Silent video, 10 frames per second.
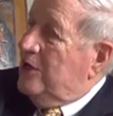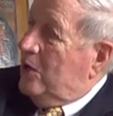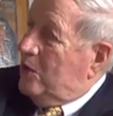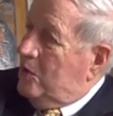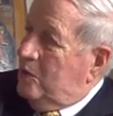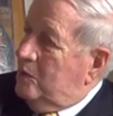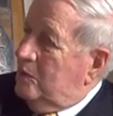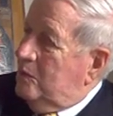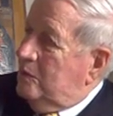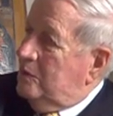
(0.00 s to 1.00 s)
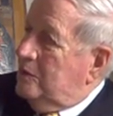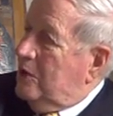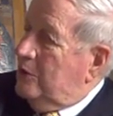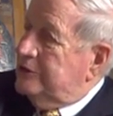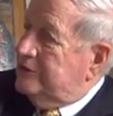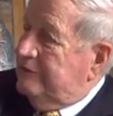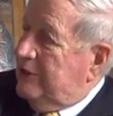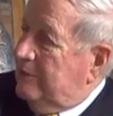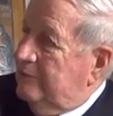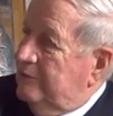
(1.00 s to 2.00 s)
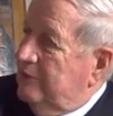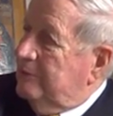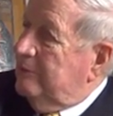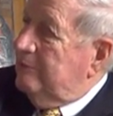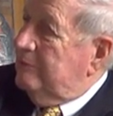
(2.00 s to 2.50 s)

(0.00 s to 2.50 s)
no notice of him from the